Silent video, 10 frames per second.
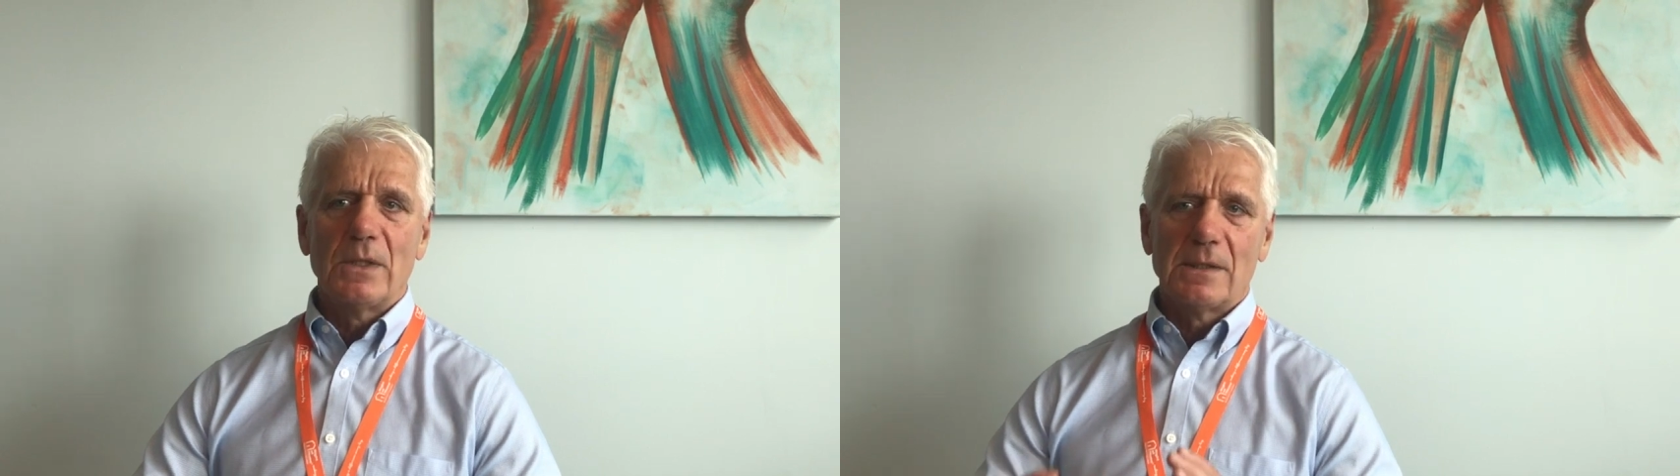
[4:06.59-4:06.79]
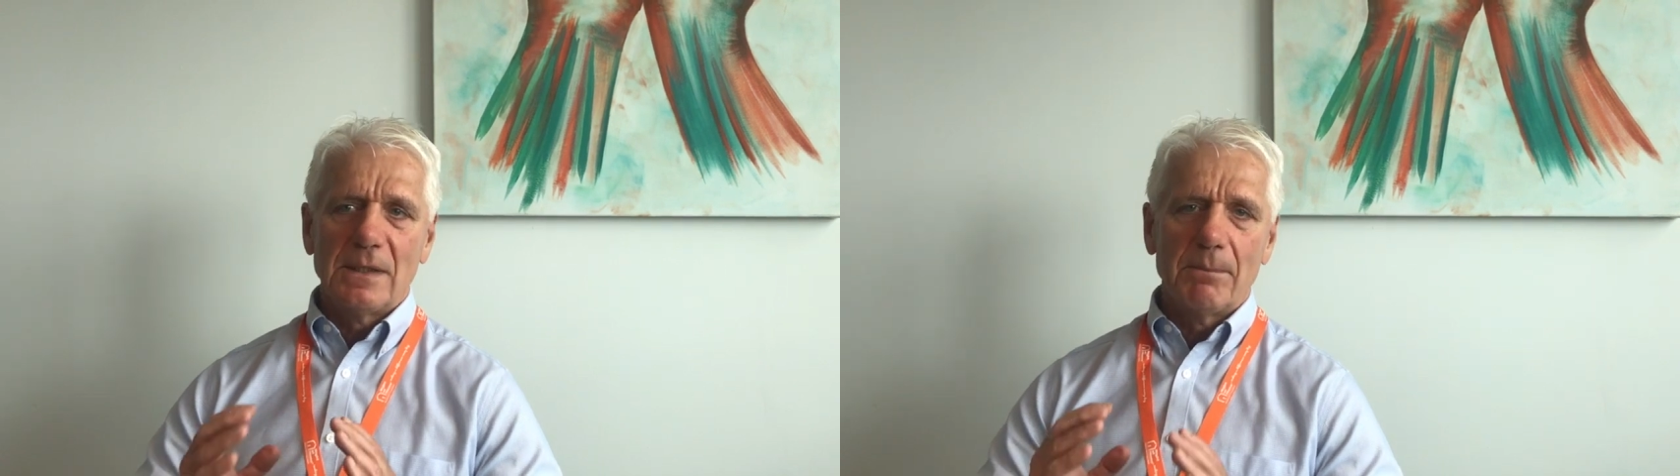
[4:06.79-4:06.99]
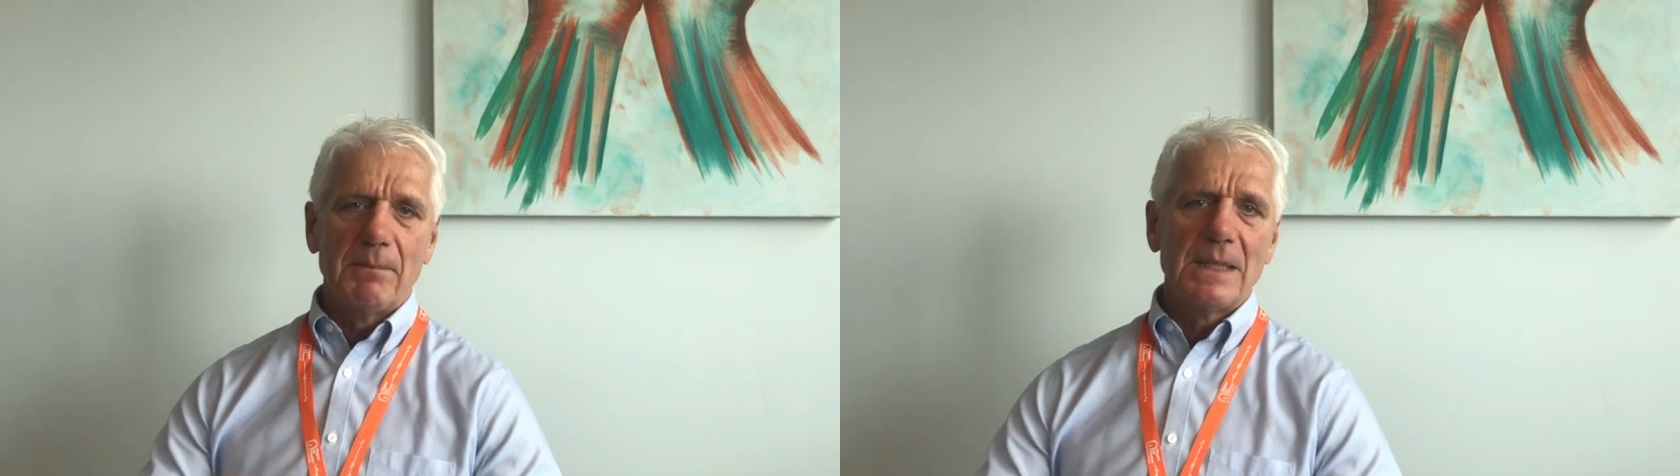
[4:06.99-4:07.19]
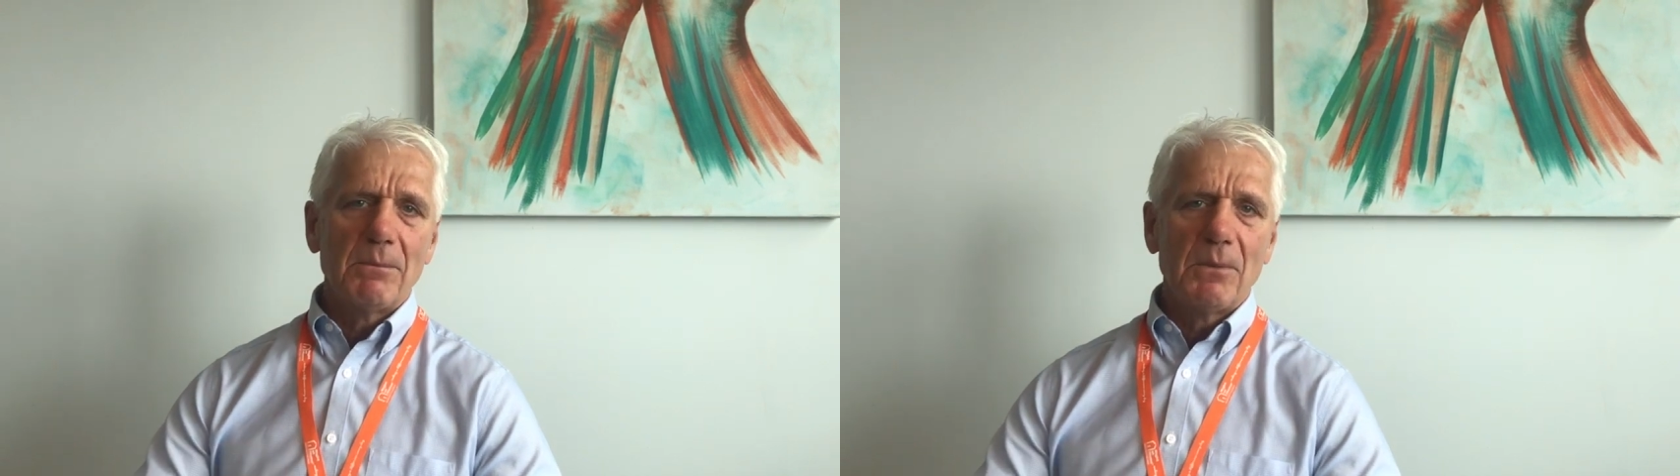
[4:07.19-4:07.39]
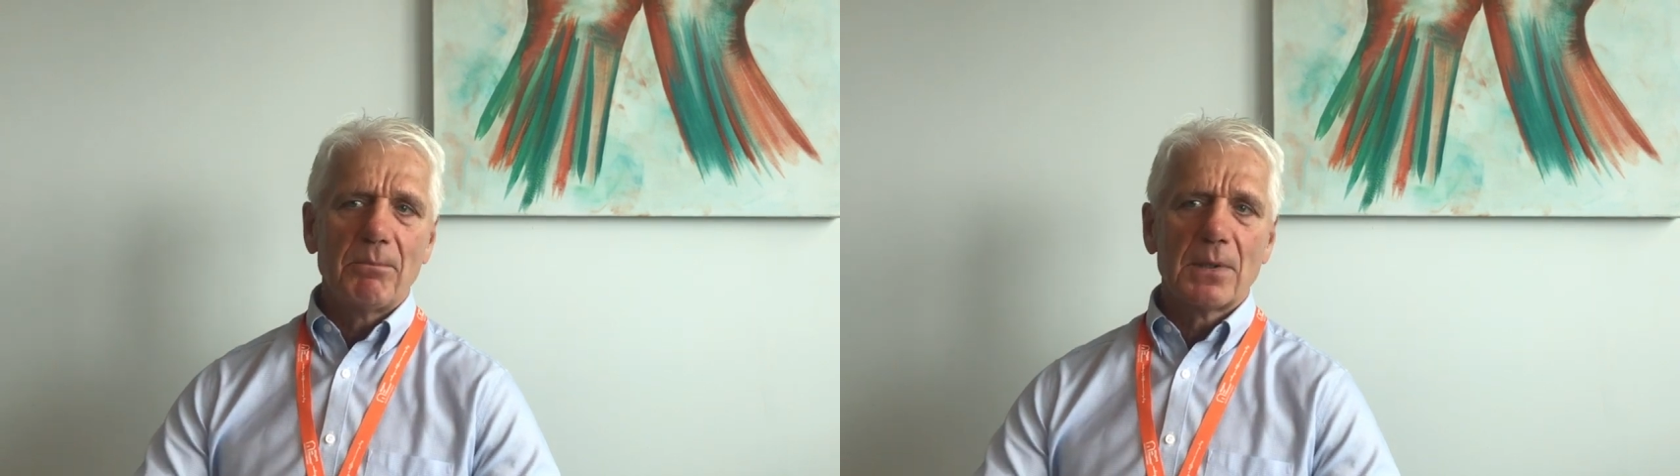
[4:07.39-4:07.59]
with the
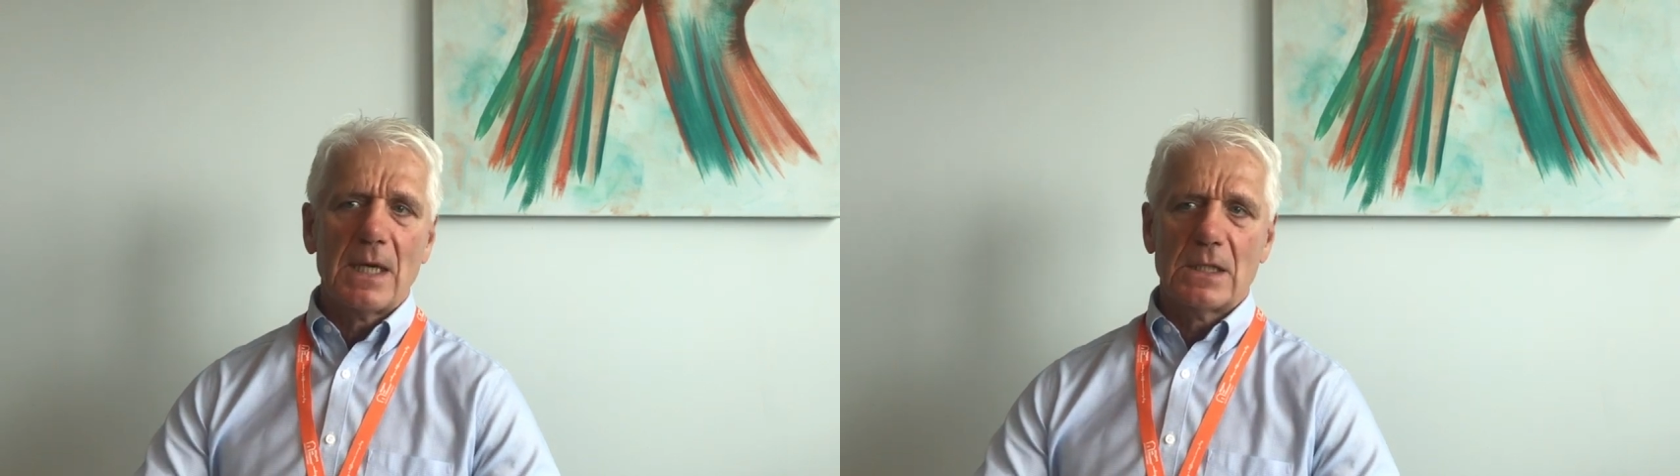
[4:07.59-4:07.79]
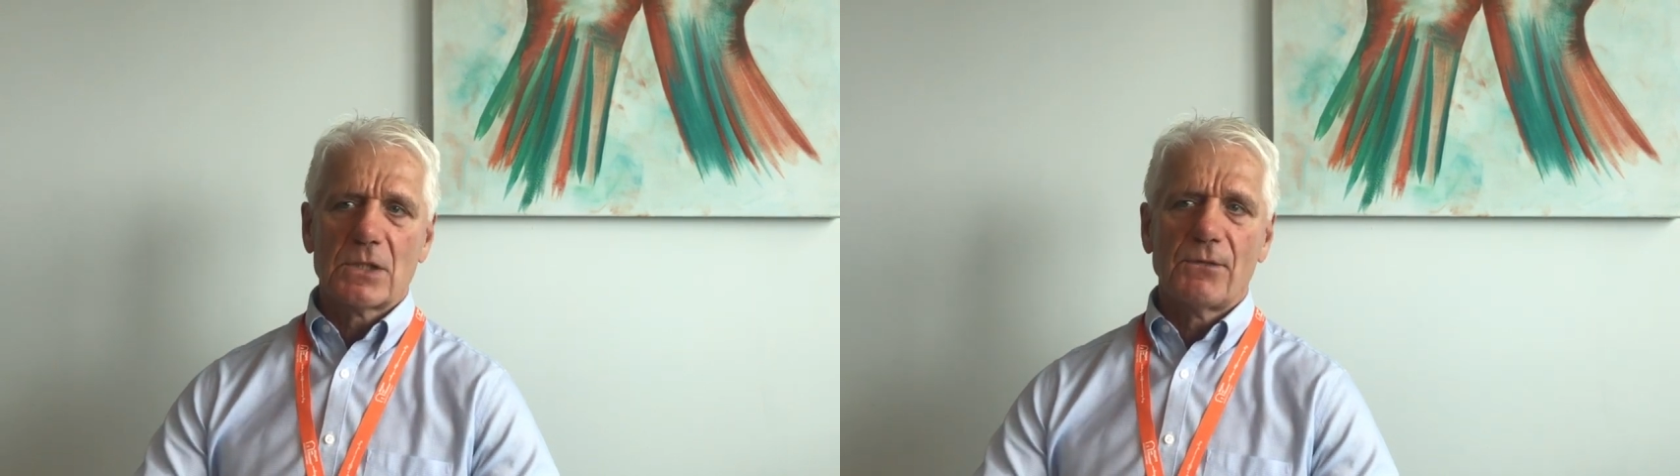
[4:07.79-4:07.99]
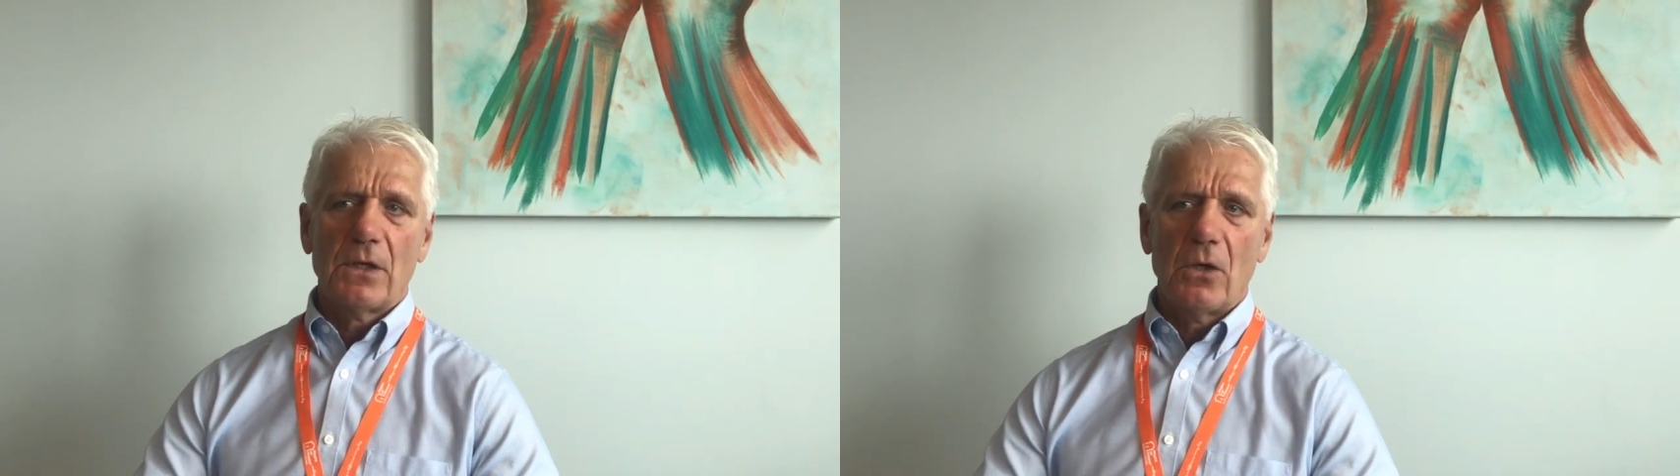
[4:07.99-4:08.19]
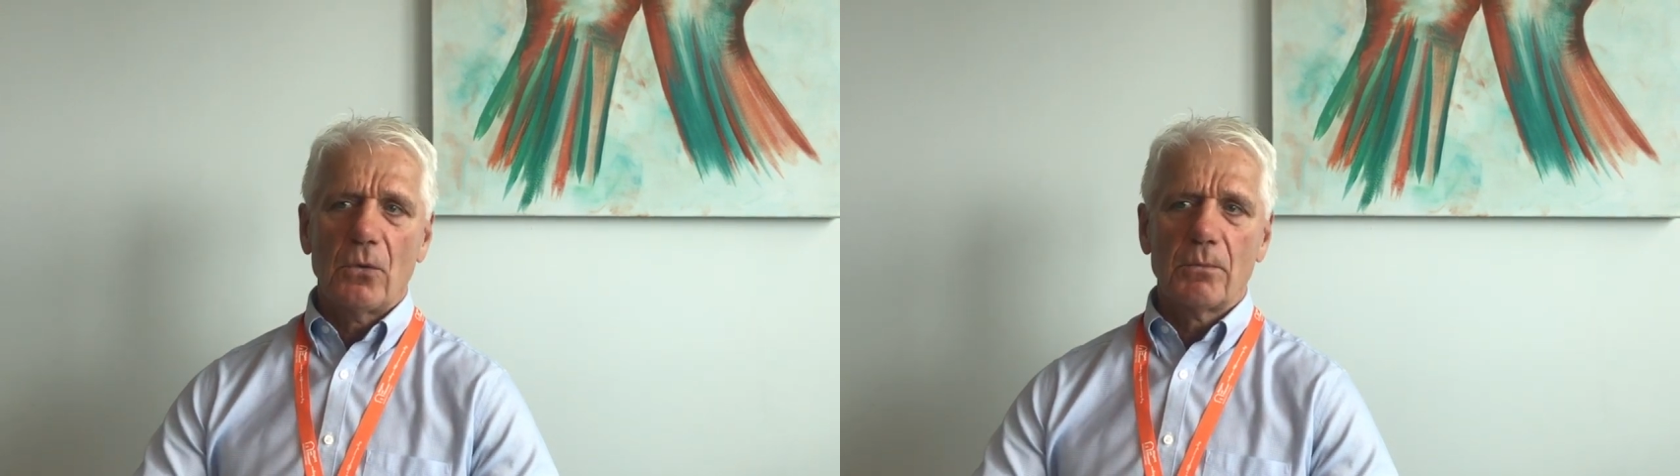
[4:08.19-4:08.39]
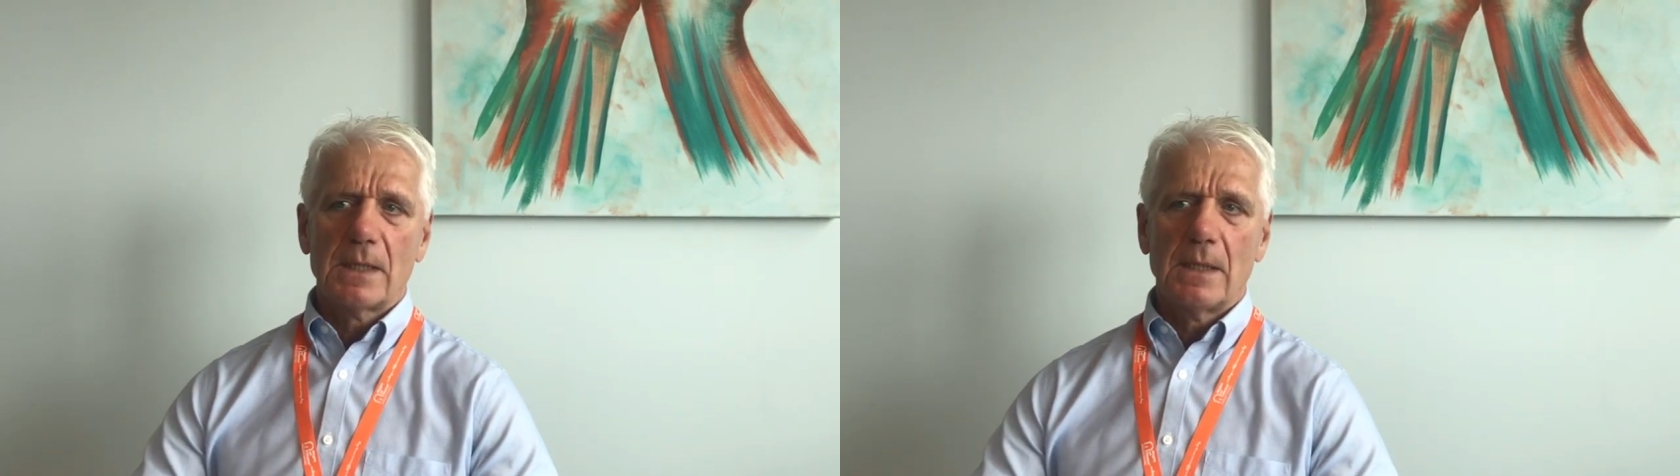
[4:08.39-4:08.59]
minimum price for
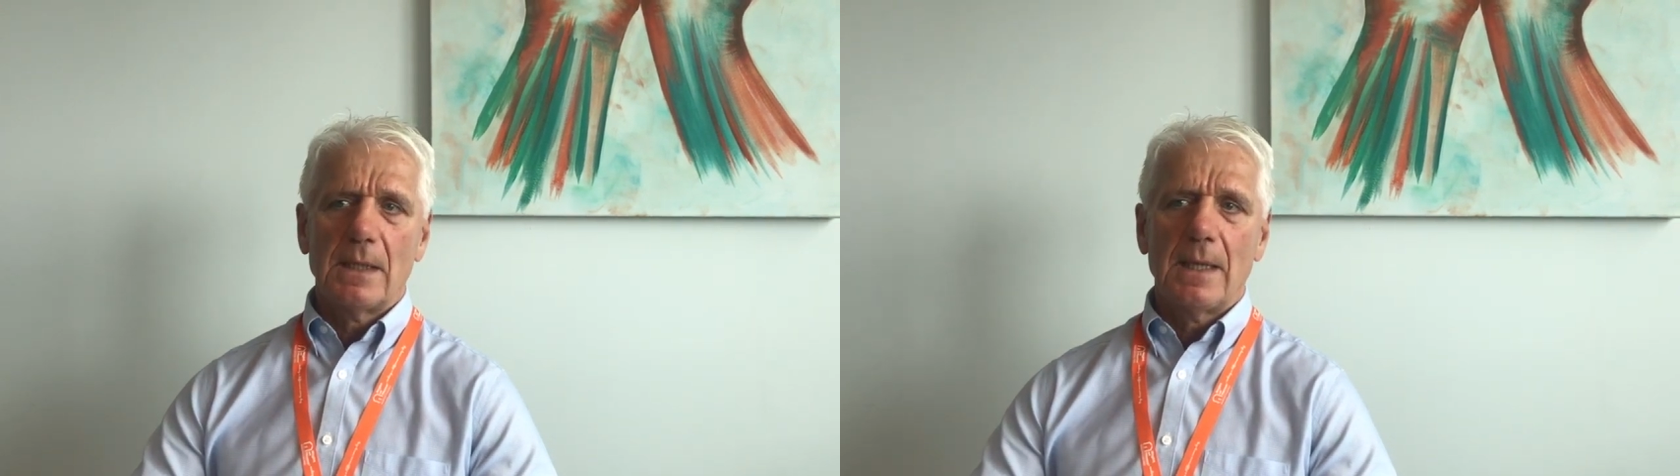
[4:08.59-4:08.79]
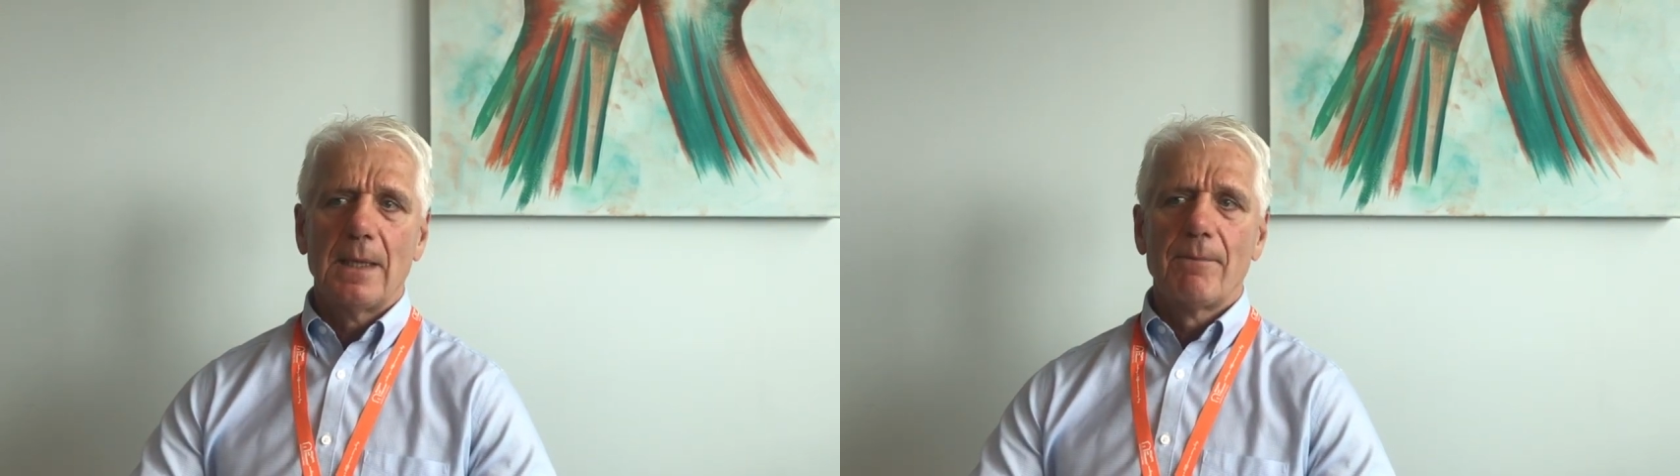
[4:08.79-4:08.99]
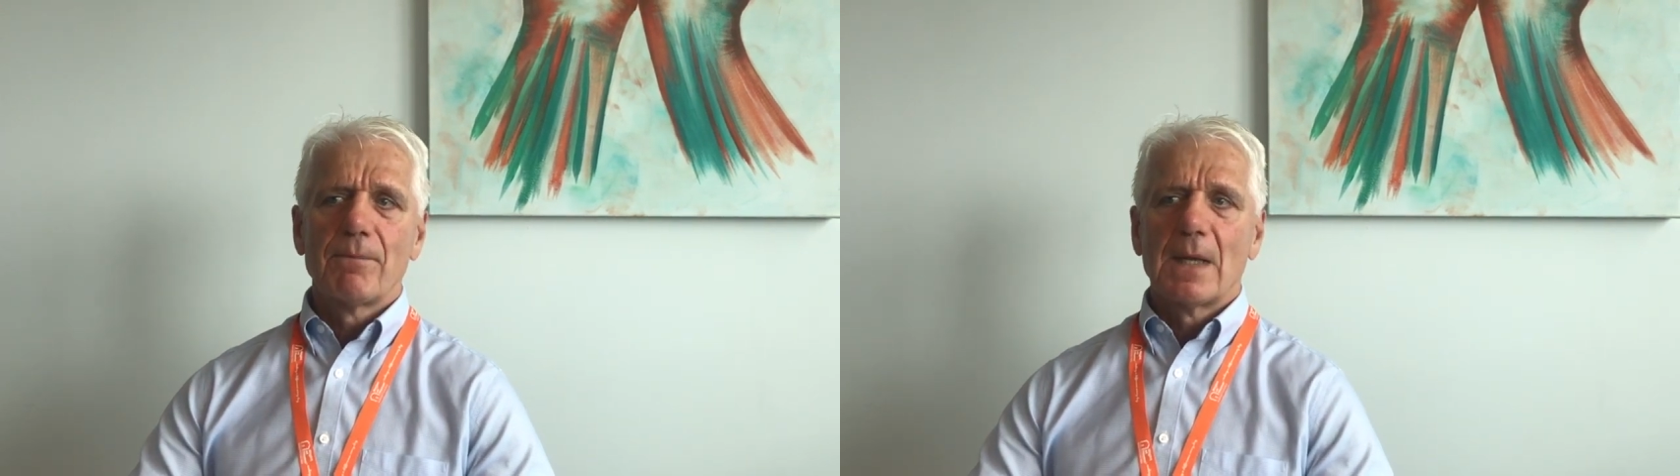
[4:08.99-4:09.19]
home care